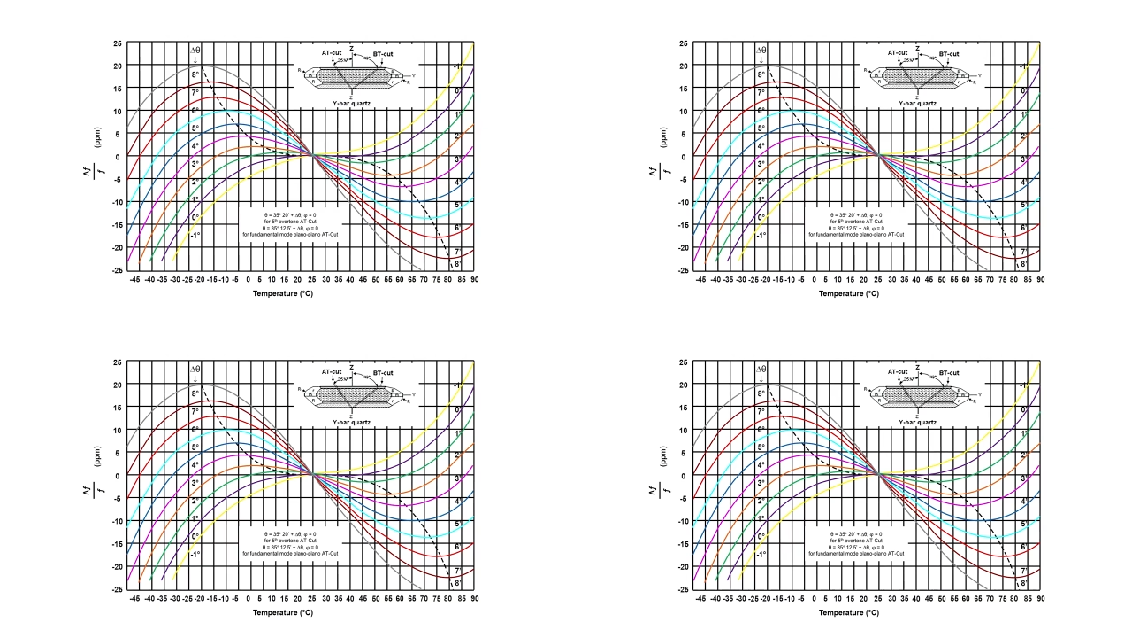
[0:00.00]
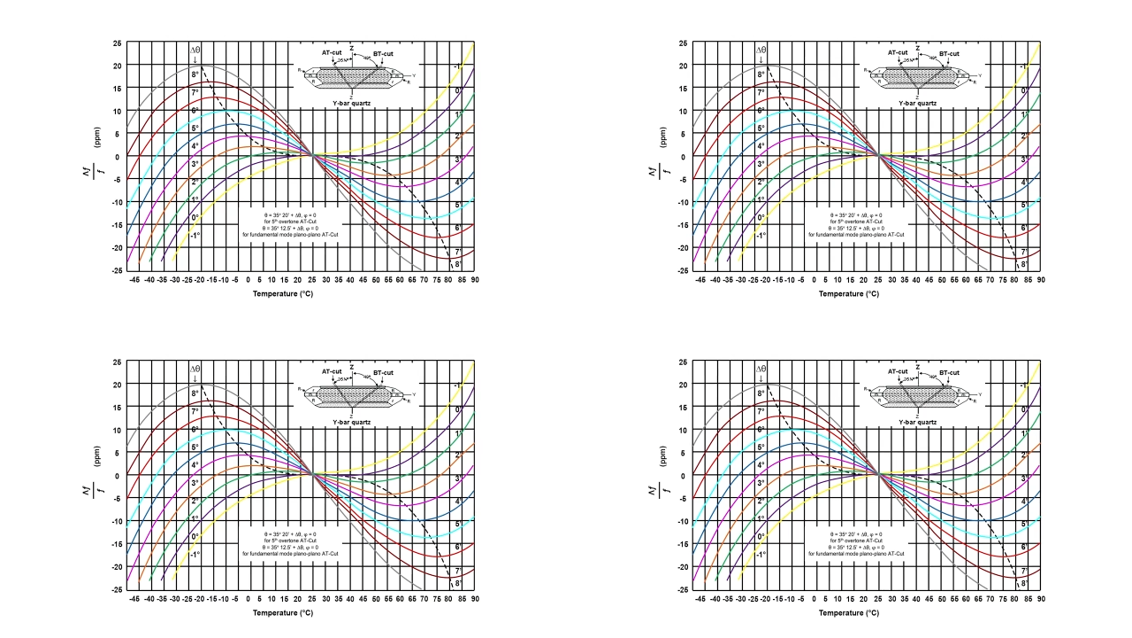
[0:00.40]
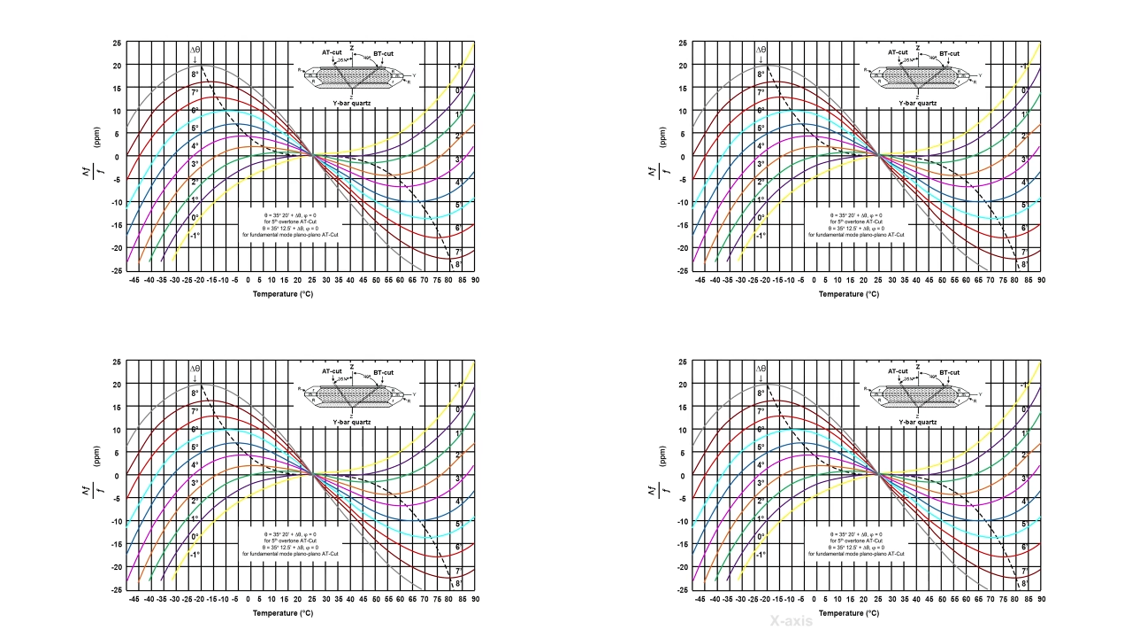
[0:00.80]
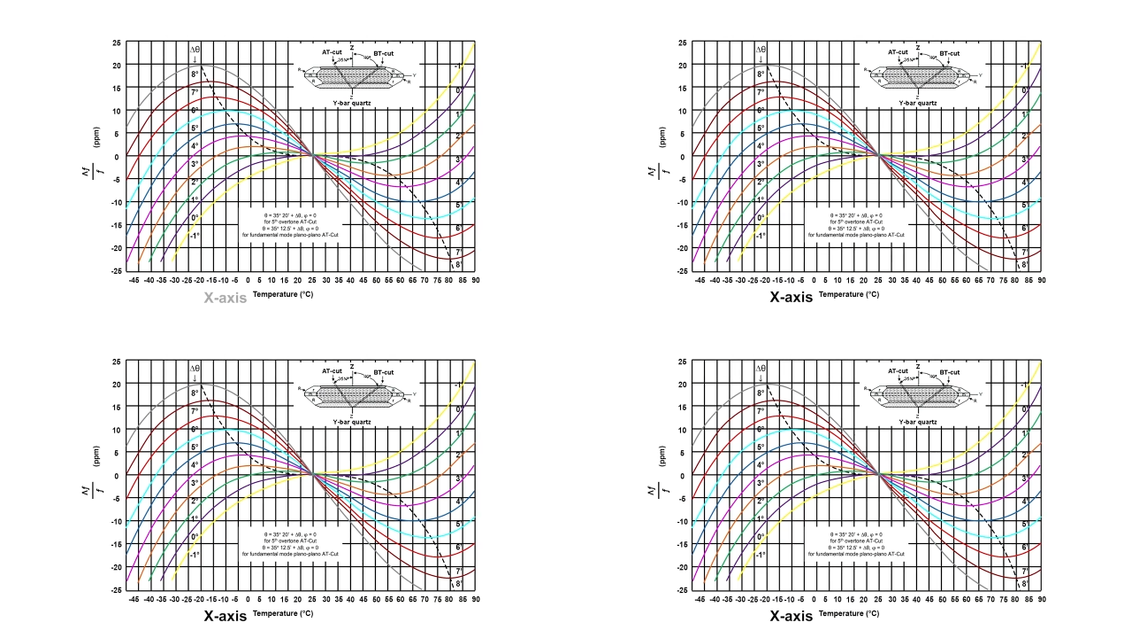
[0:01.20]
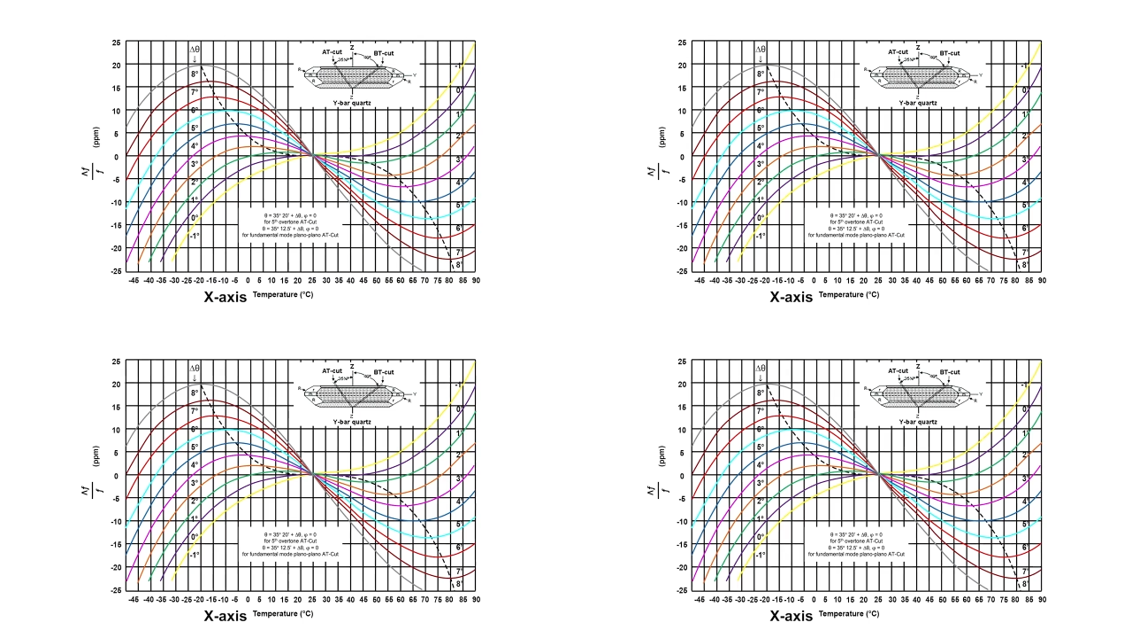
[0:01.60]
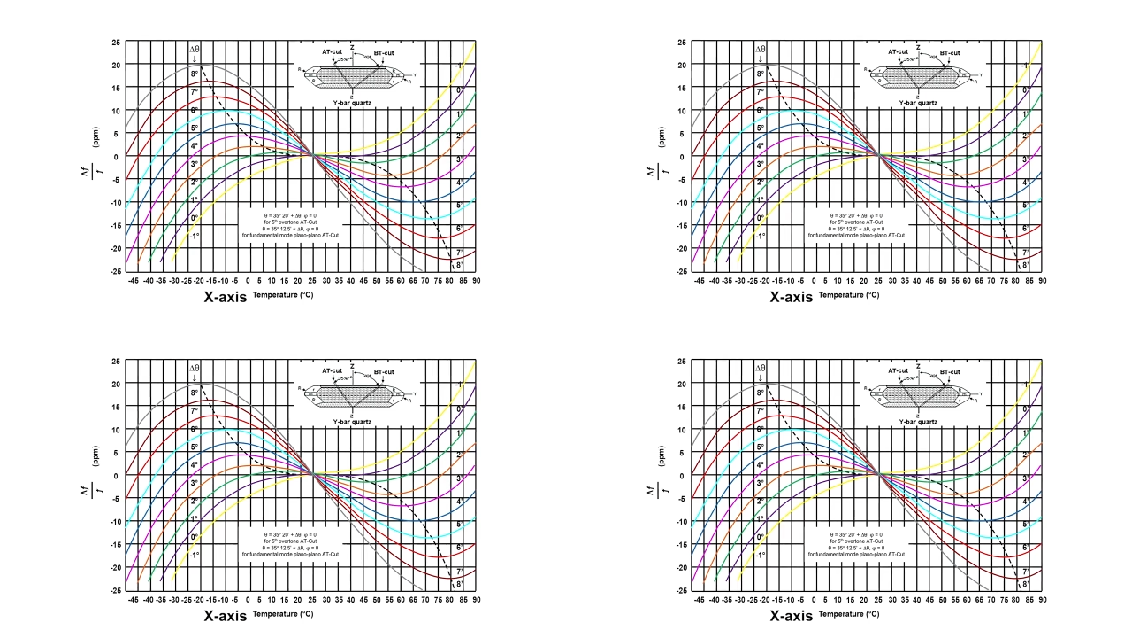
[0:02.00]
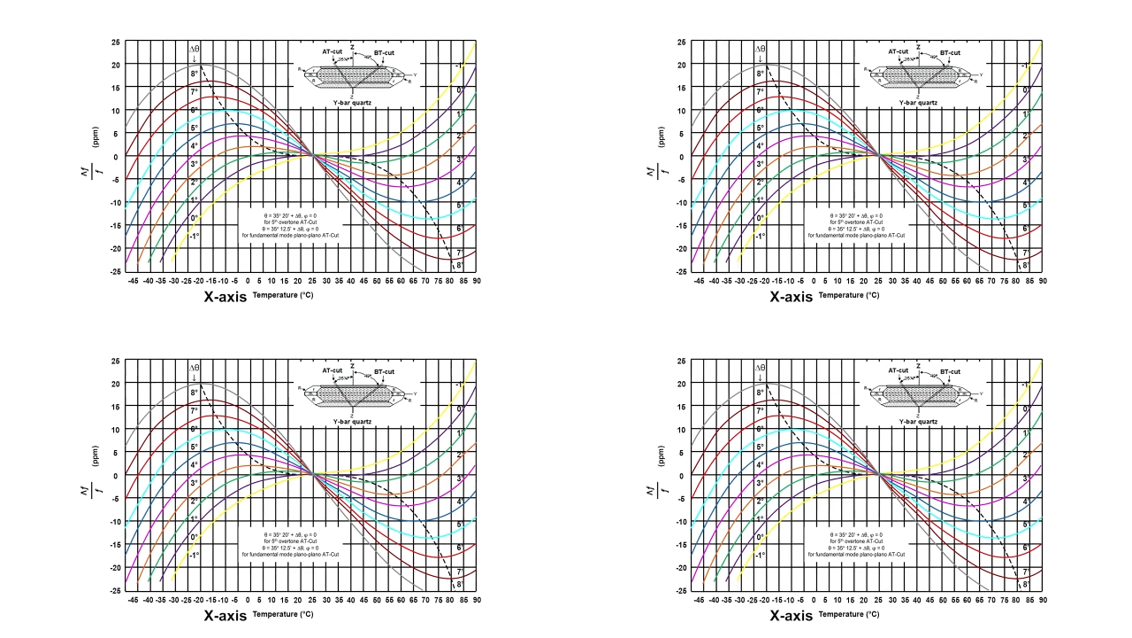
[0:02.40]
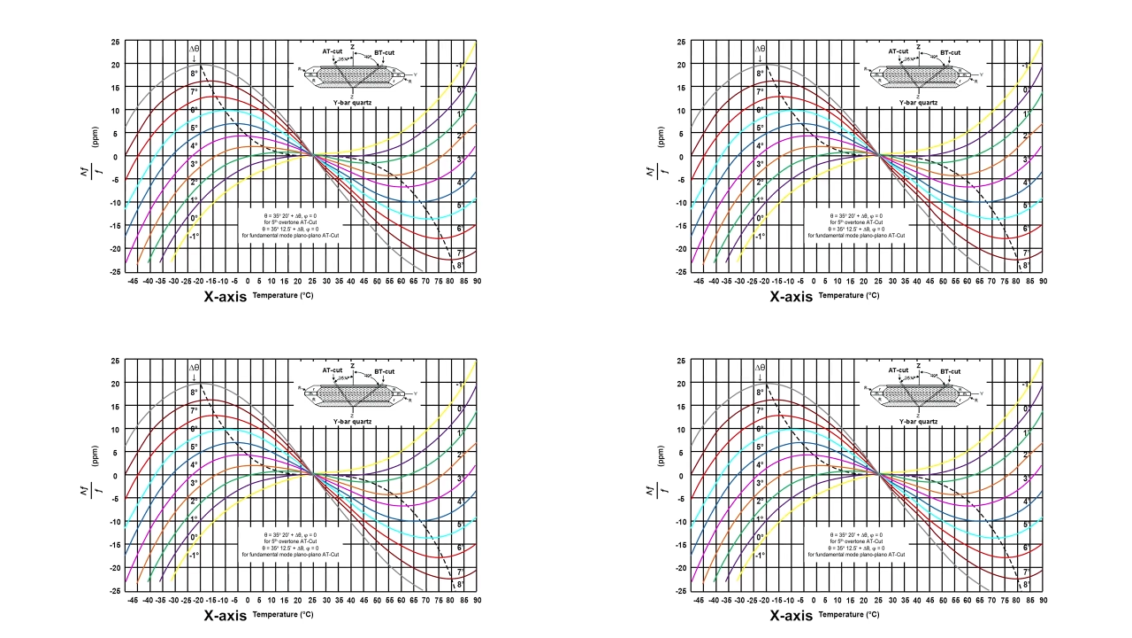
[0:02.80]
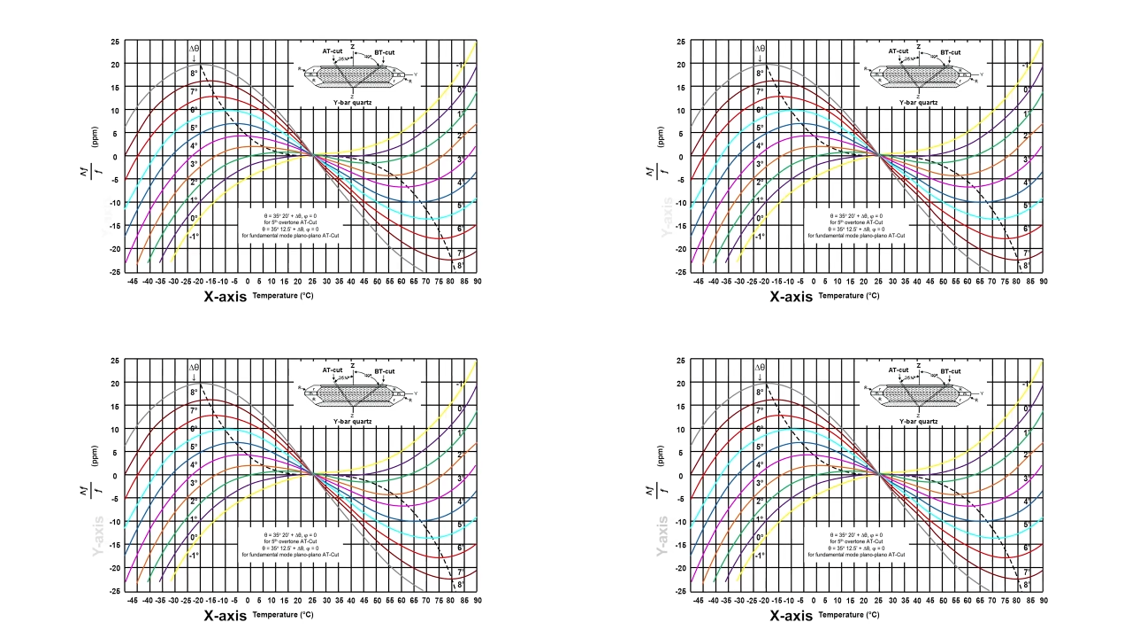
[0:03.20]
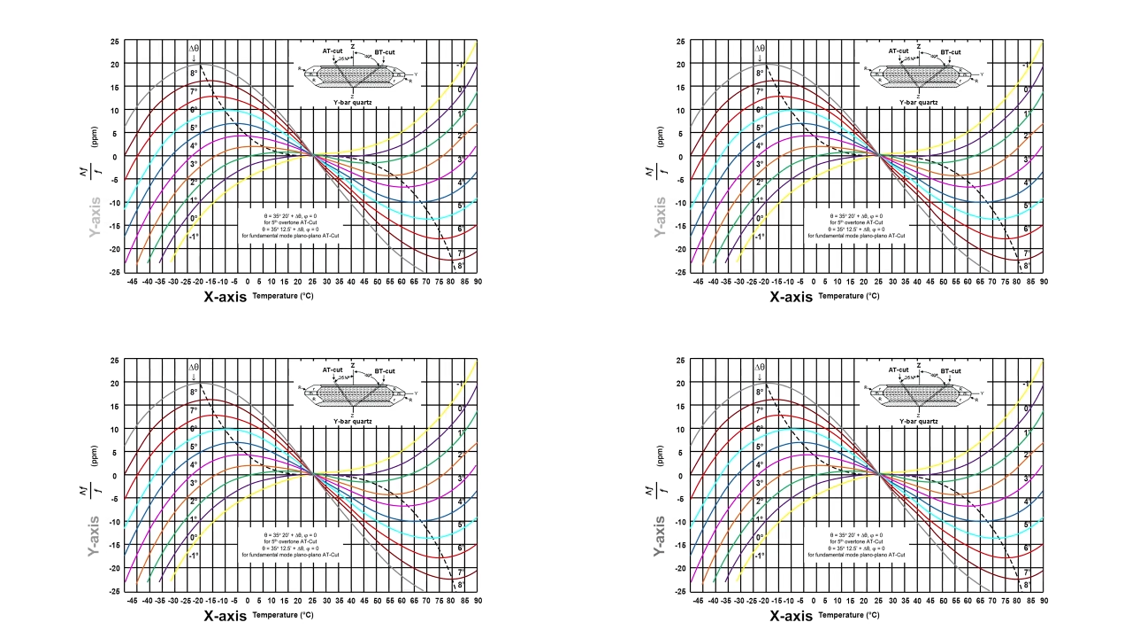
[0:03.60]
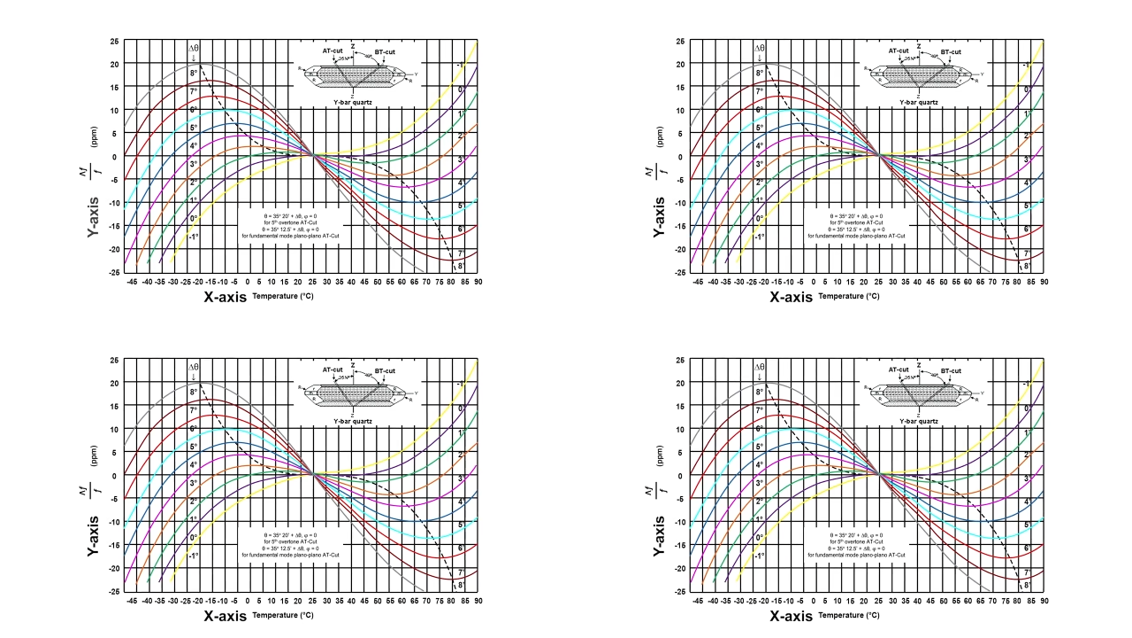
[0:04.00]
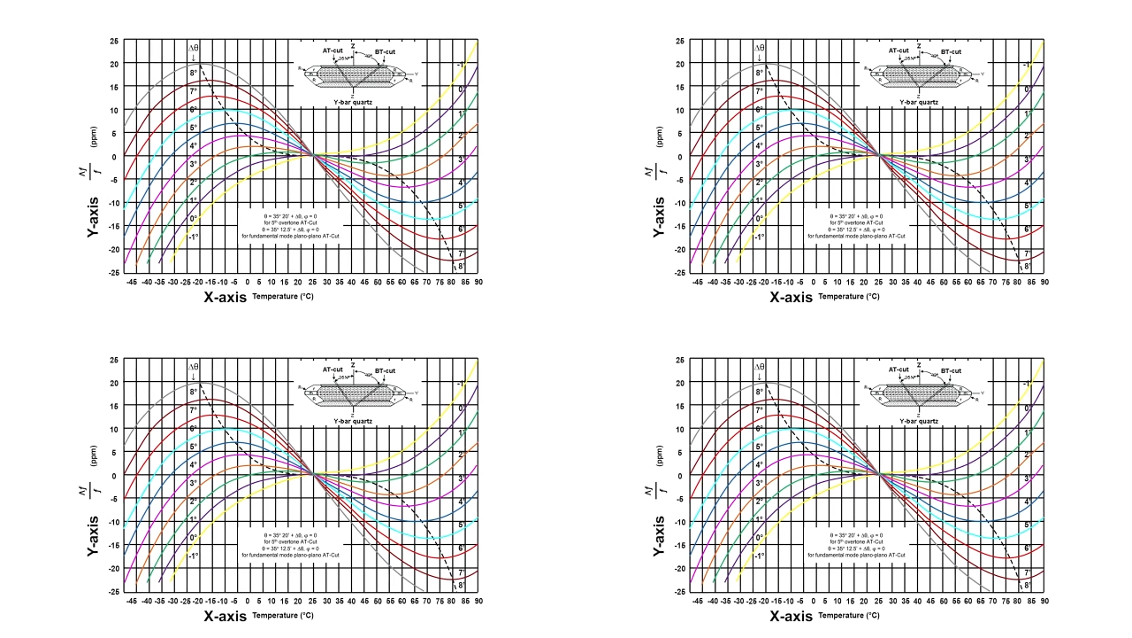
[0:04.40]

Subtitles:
Nobody's mouth can be seen.